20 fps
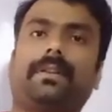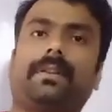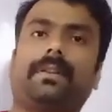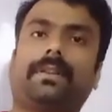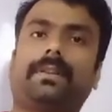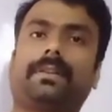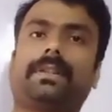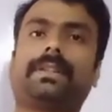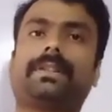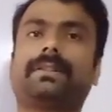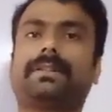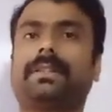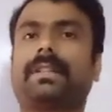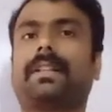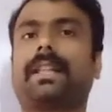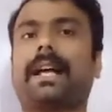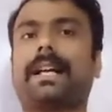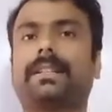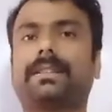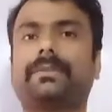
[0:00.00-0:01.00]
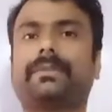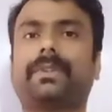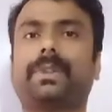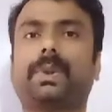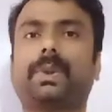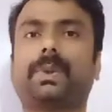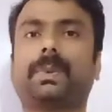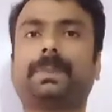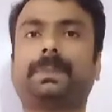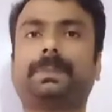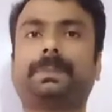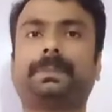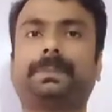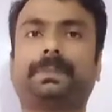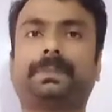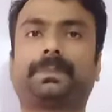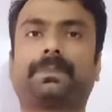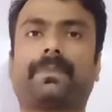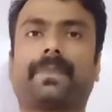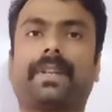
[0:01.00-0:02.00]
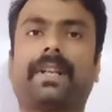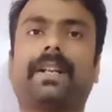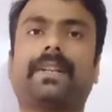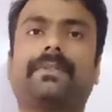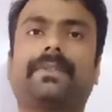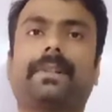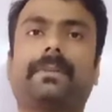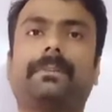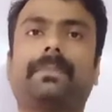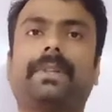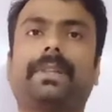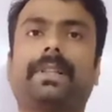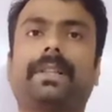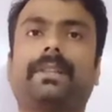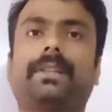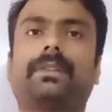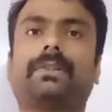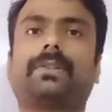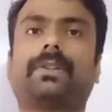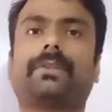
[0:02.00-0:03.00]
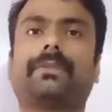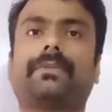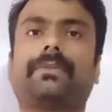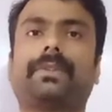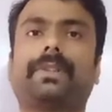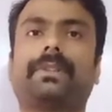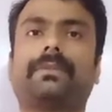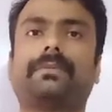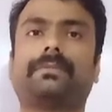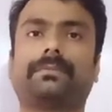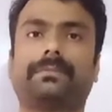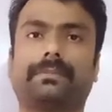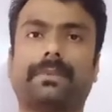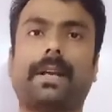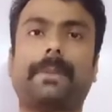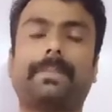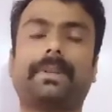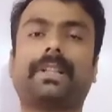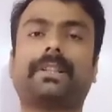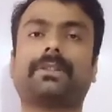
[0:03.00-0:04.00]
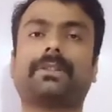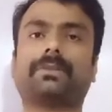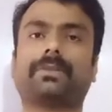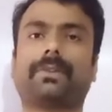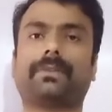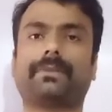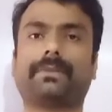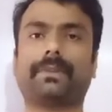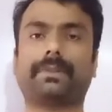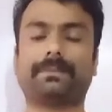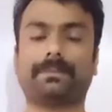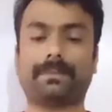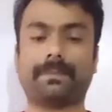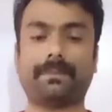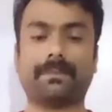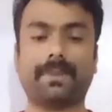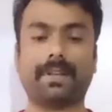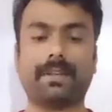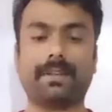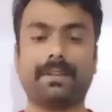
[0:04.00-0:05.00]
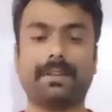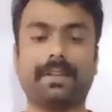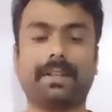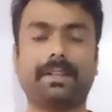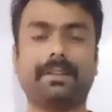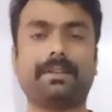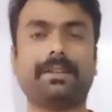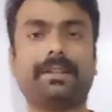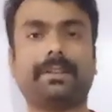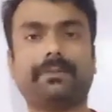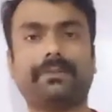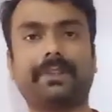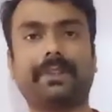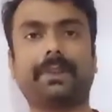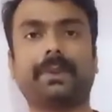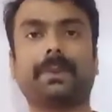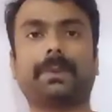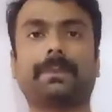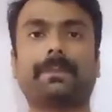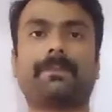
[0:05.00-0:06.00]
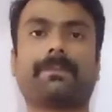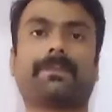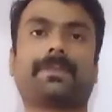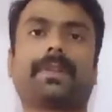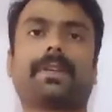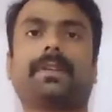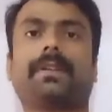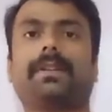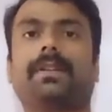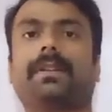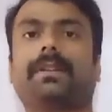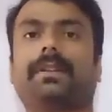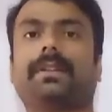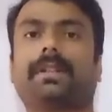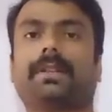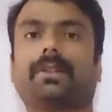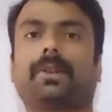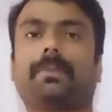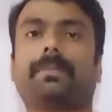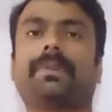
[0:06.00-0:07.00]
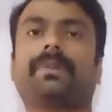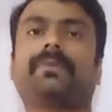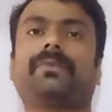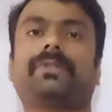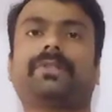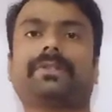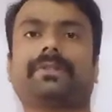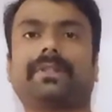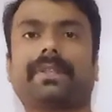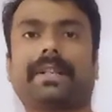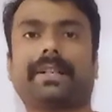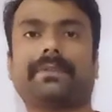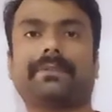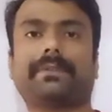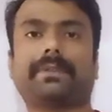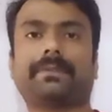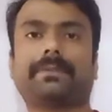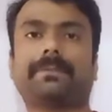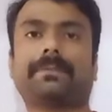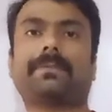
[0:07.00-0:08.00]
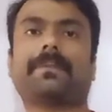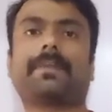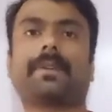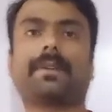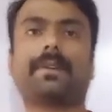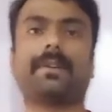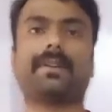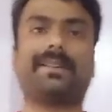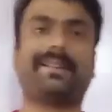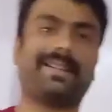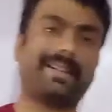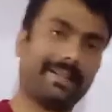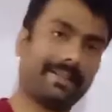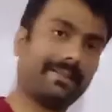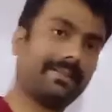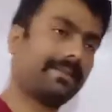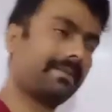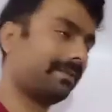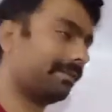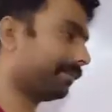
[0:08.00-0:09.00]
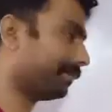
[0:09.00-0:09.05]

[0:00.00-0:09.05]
Since in the last video I have completed the application software. In this video the topic which is left is